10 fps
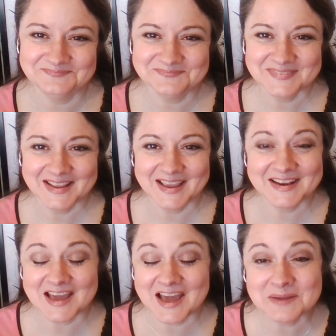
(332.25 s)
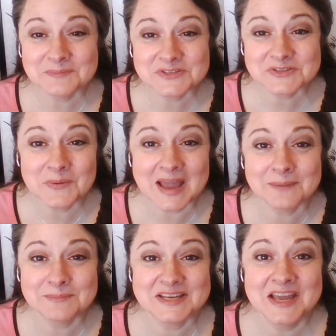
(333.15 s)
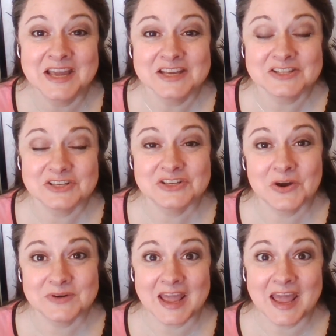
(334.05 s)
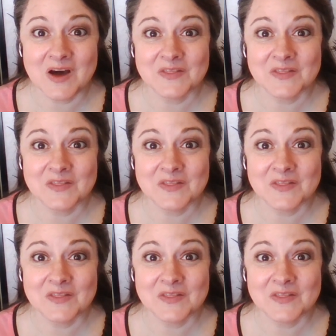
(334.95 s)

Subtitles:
I'm able to generate an income